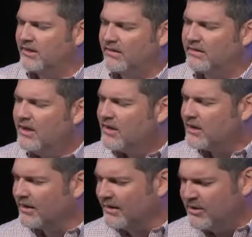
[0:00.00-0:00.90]
And
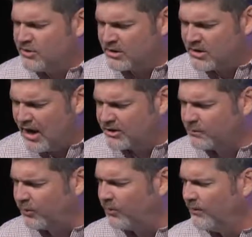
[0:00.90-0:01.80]
God, let your
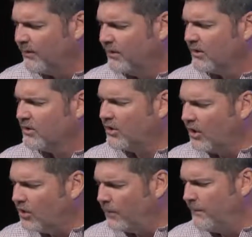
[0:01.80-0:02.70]
gospel go.